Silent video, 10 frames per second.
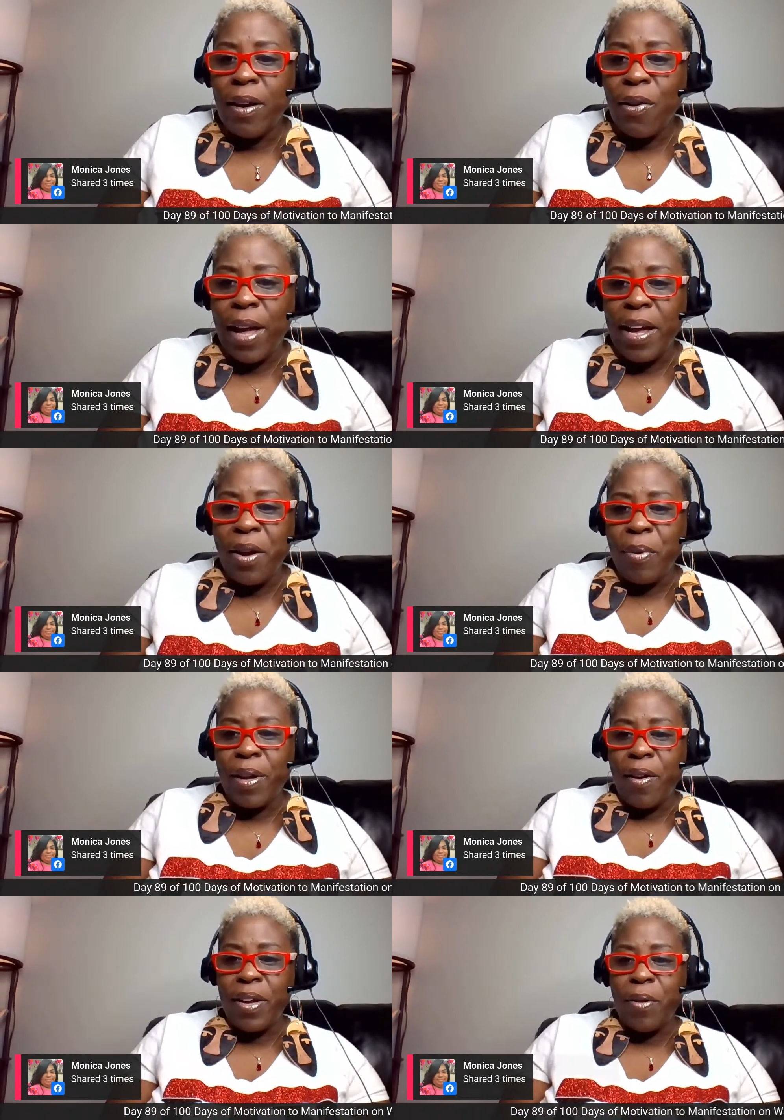Okay, here
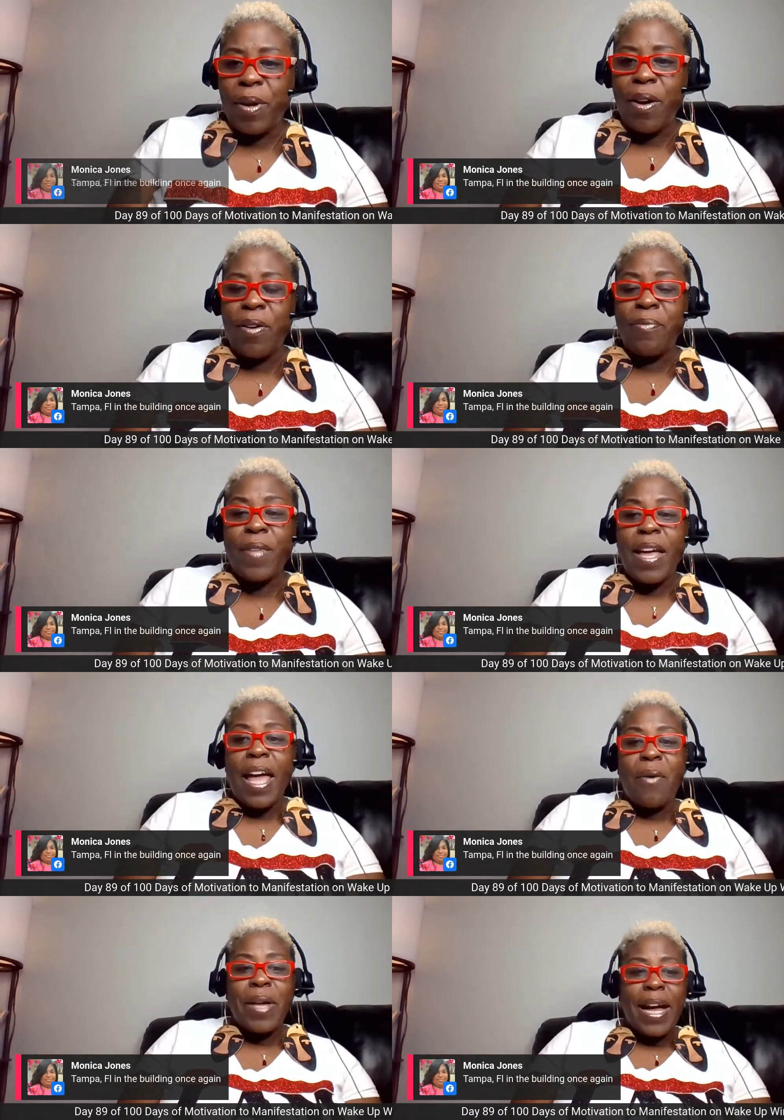we go. Here we go.
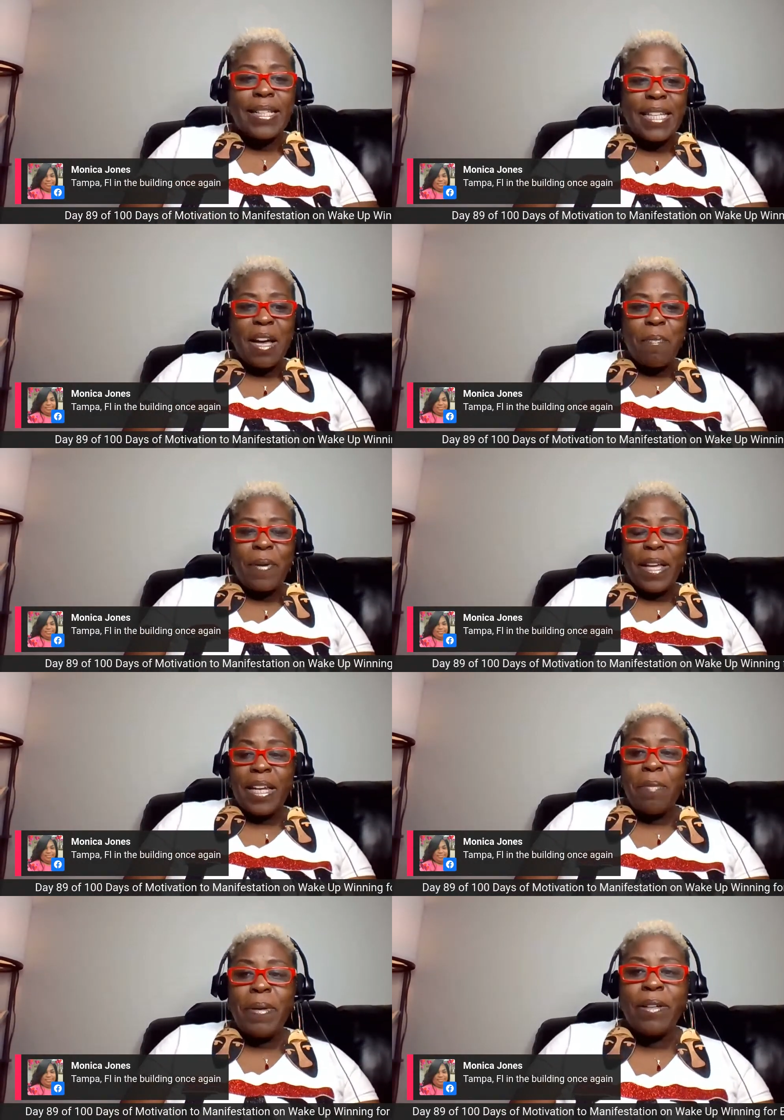And we got Tampa
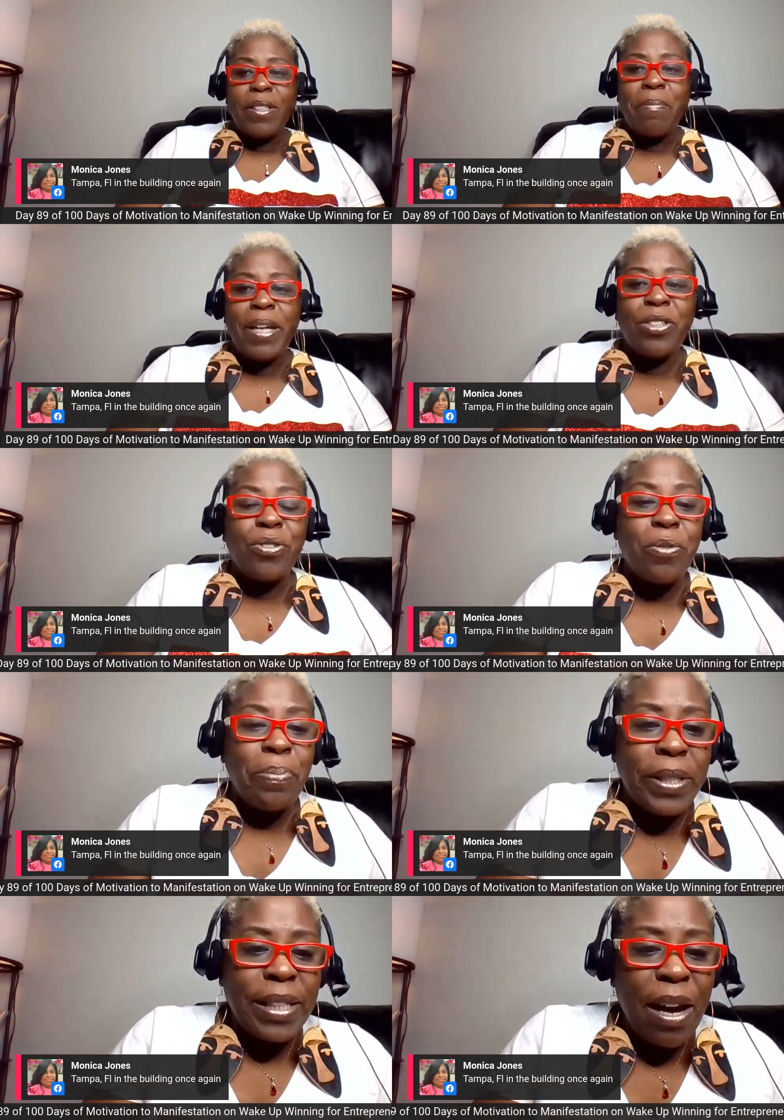in the building. Make sure you
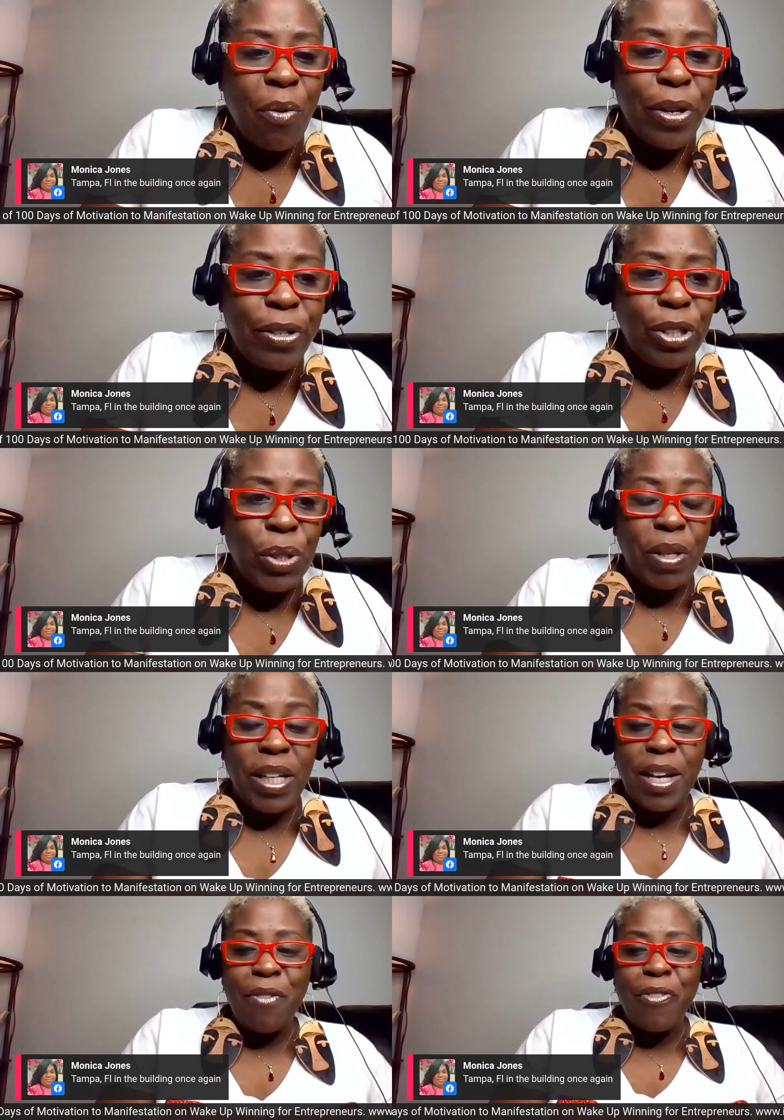put down where you're
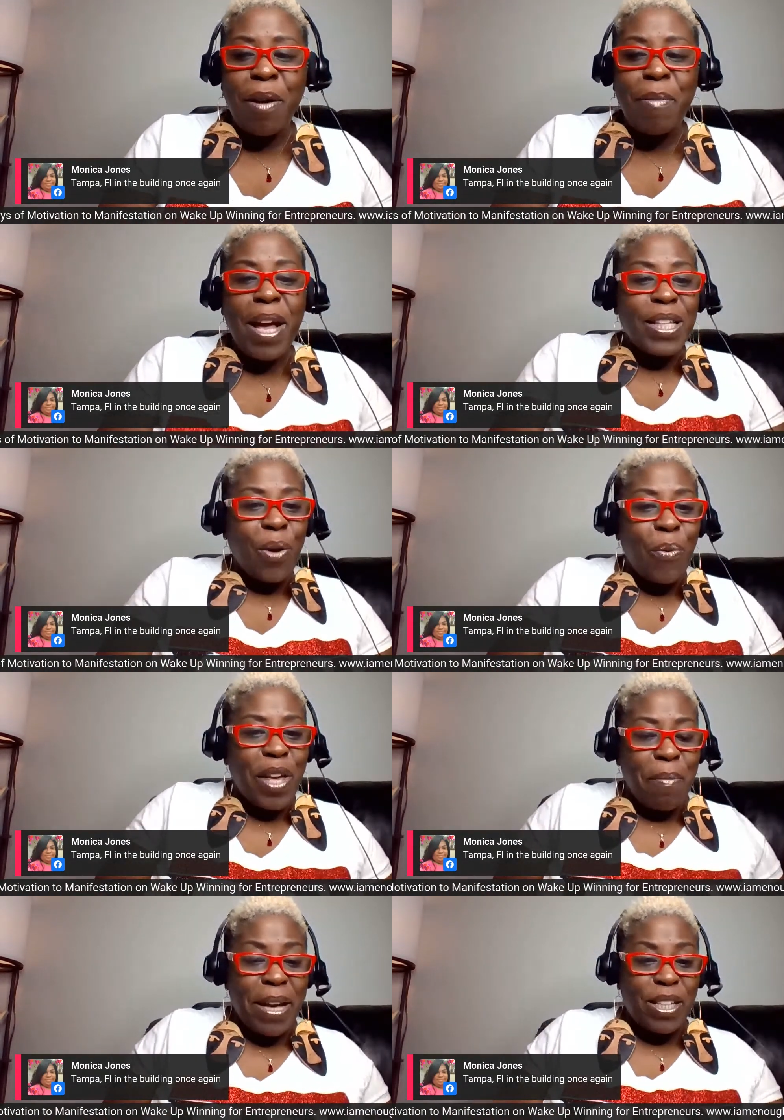tuning in from so
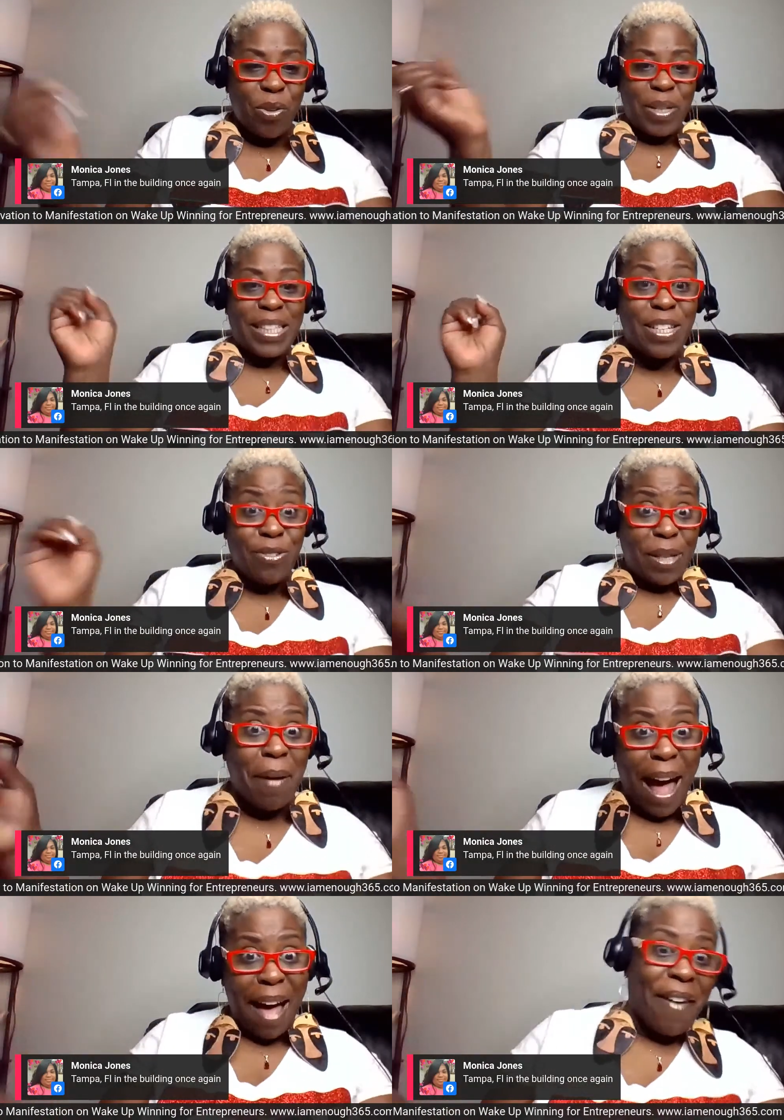we can make sure we send you
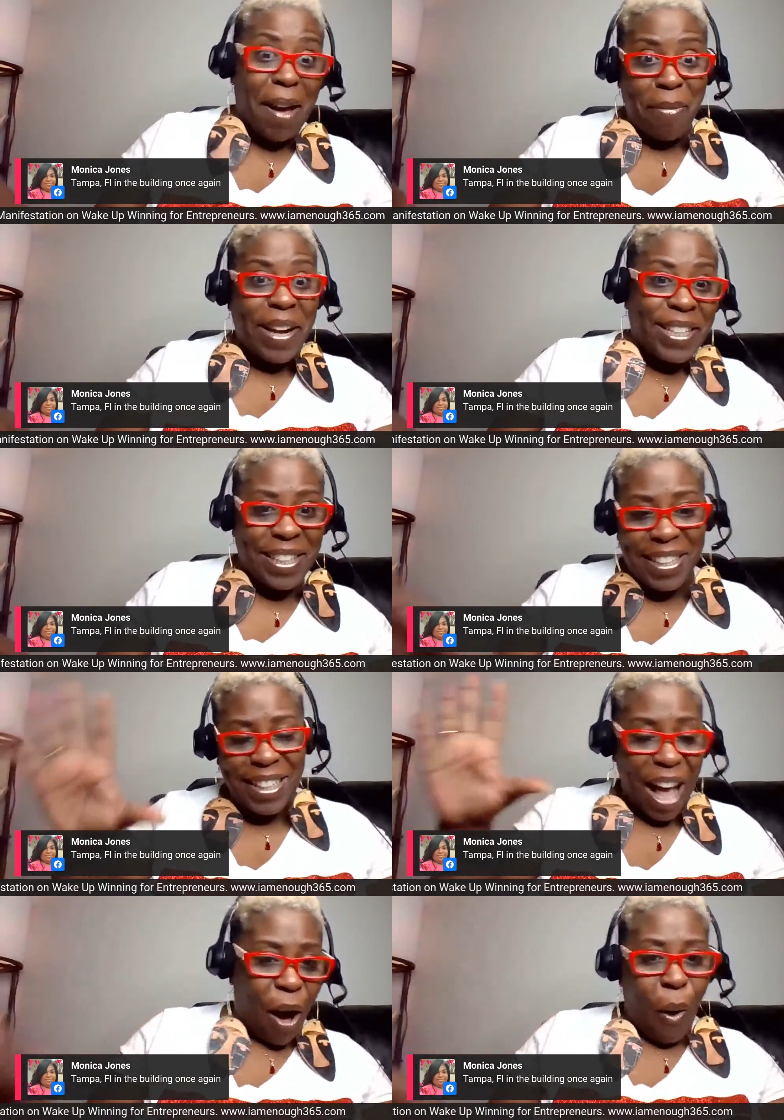some high
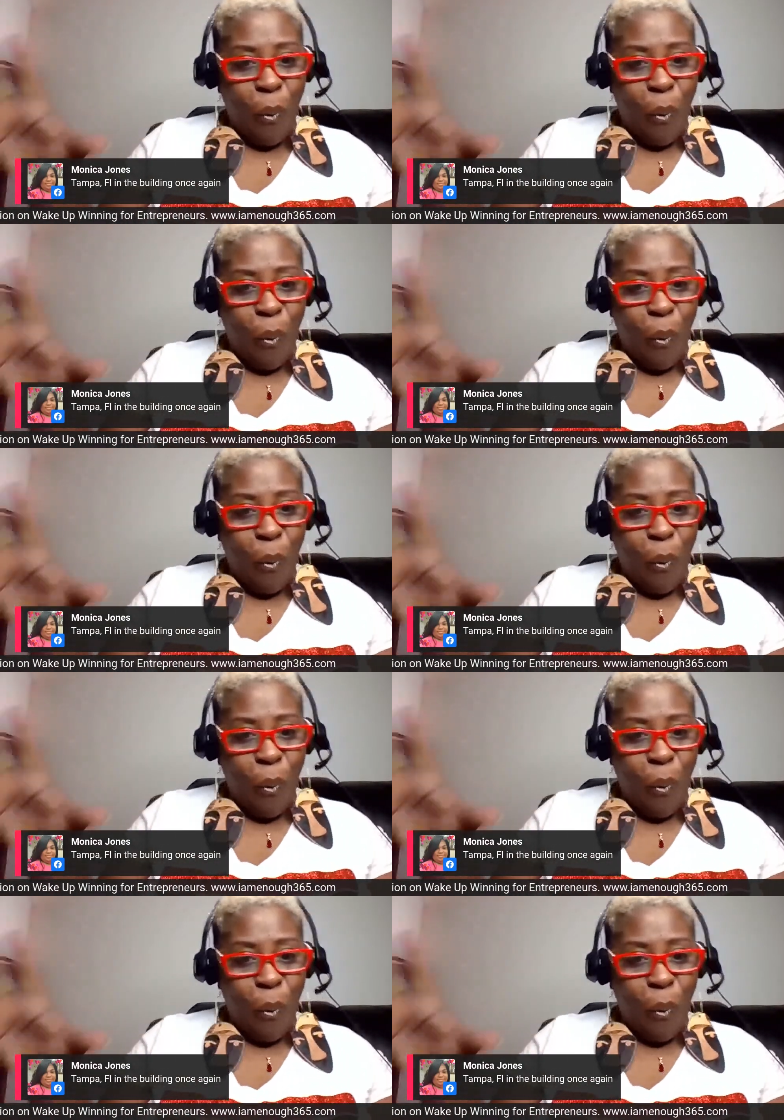vibrations.